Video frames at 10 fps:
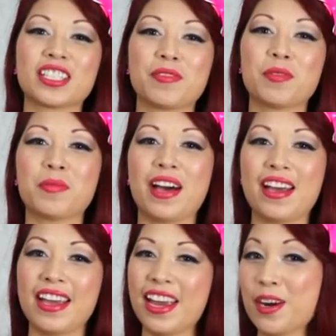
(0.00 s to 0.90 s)
some of
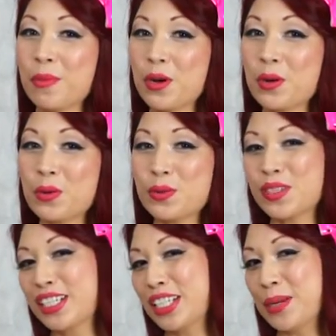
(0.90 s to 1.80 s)
my hair
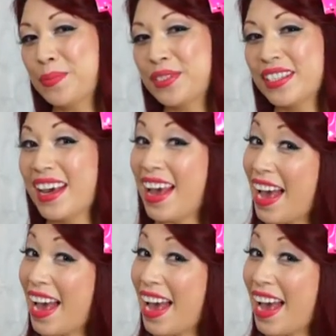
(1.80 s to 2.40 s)
bows, clips,